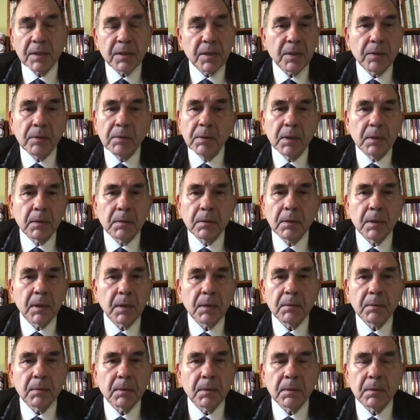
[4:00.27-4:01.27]
student
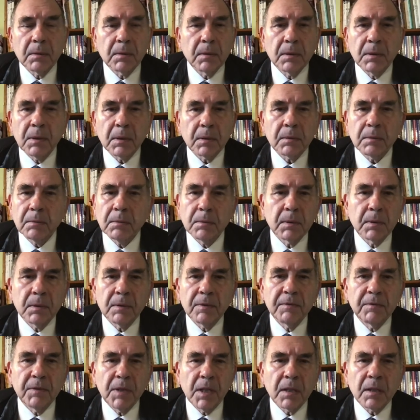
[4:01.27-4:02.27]
in
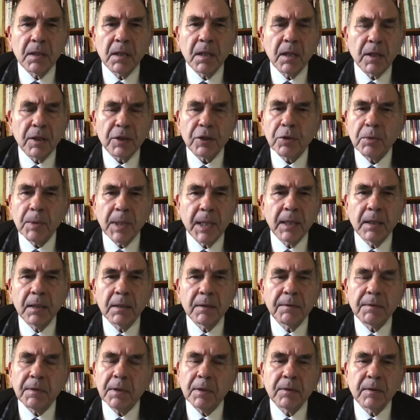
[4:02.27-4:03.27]
a very harsh way
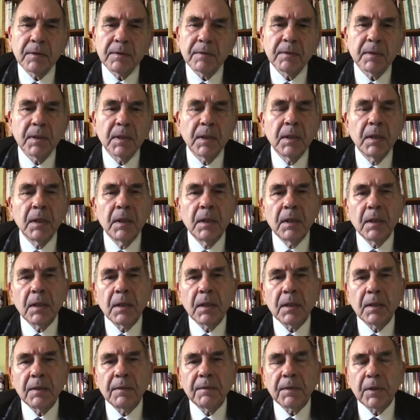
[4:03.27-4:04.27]
in front of
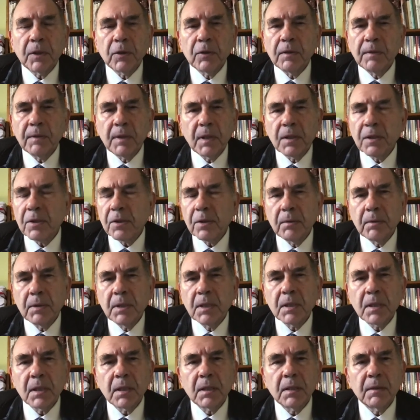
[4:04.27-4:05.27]
other
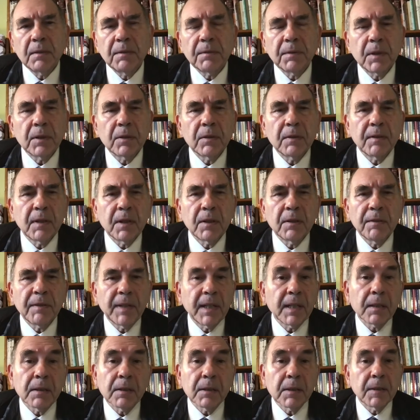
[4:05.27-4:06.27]
students and in front of other
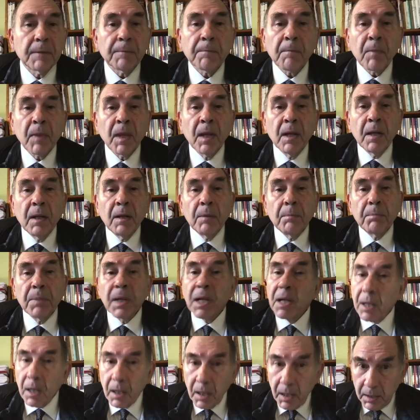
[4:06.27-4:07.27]
faculty,
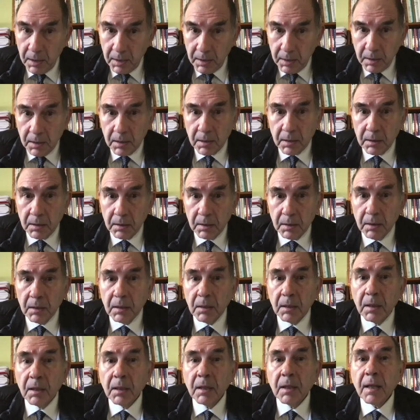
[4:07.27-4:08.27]
because
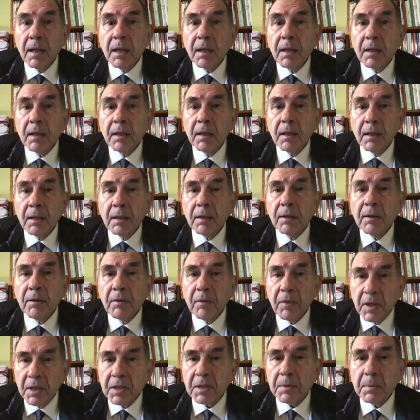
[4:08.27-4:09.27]

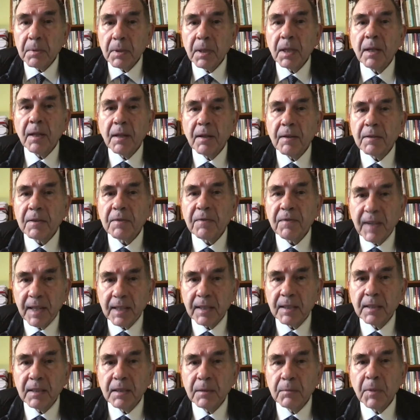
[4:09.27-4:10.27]
this
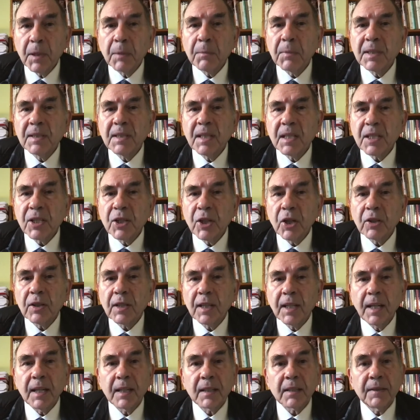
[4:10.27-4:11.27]
faculty member does not
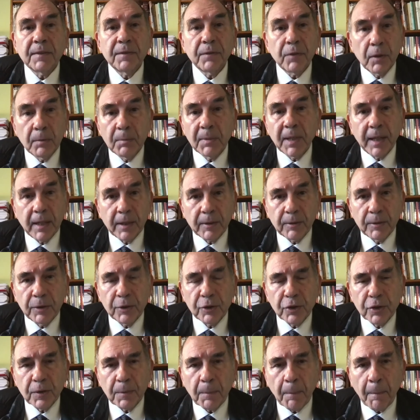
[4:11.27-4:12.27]
like the form
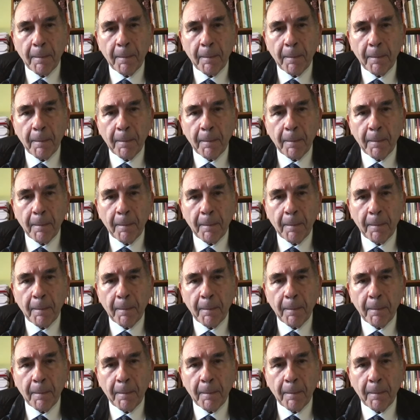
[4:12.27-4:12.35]
language.